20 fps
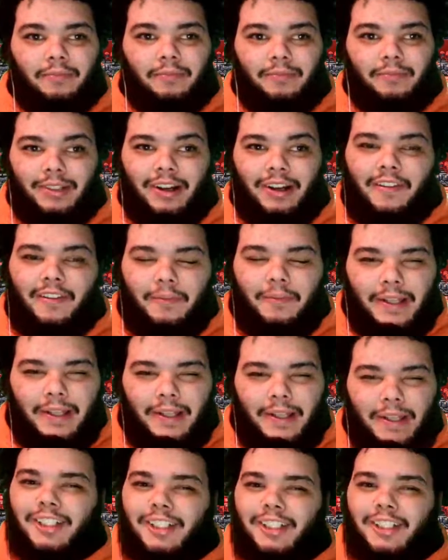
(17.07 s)
We're gonna have a Big Ten
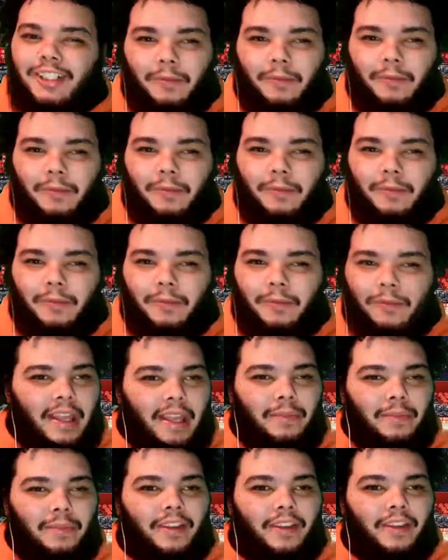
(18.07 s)
tournament recap,
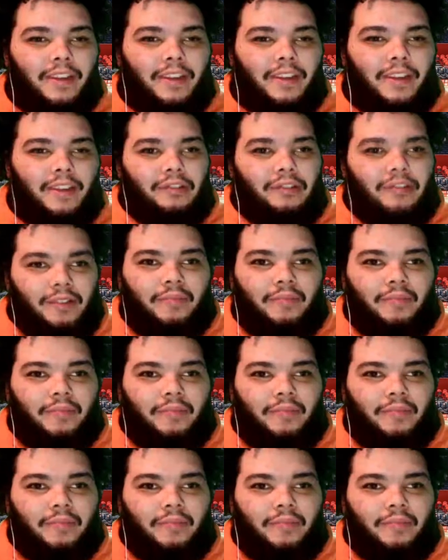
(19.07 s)
maybe if Illinois